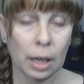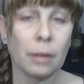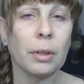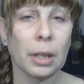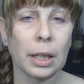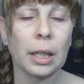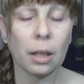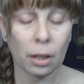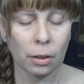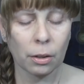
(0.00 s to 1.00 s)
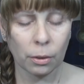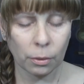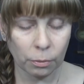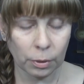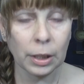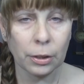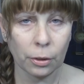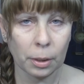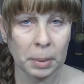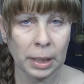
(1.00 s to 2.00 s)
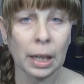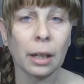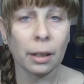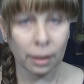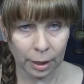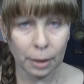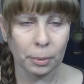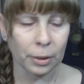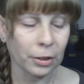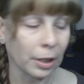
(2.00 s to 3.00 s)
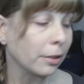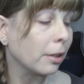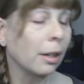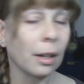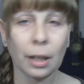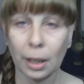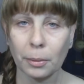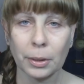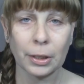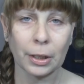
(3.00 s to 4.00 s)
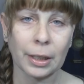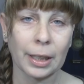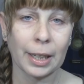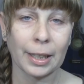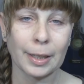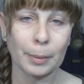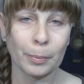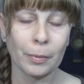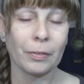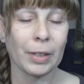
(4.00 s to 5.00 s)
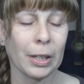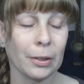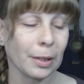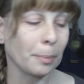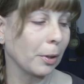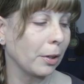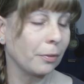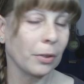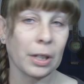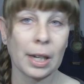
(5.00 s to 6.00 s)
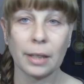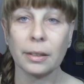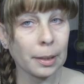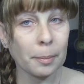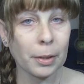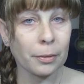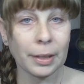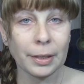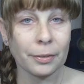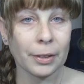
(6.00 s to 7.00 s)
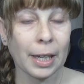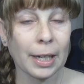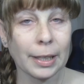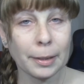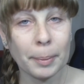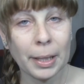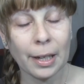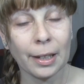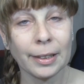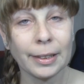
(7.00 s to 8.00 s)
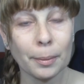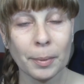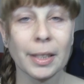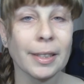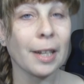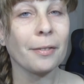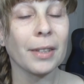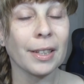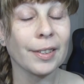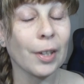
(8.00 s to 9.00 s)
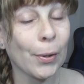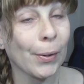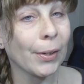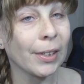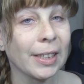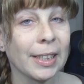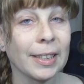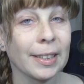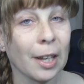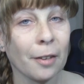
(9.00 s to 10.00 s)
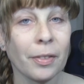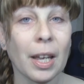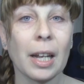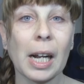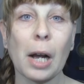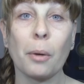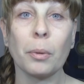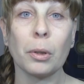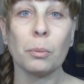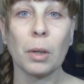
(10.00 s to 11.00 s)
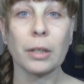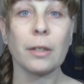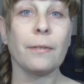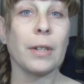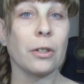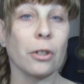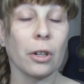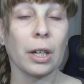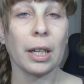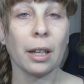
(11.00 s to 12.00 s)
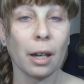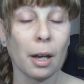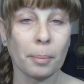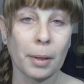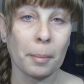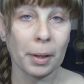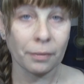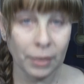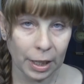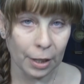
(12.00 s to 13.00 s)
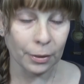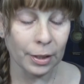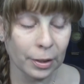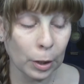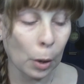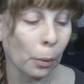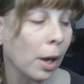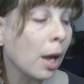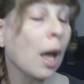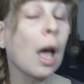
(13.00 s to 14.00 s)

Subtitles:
I really truly mean that. It will change. I will start getting some videos uploaded for you guys. Some of the reason for that is because some of the stuff in this haul is stuff that I will want to feature in upcoming videos. So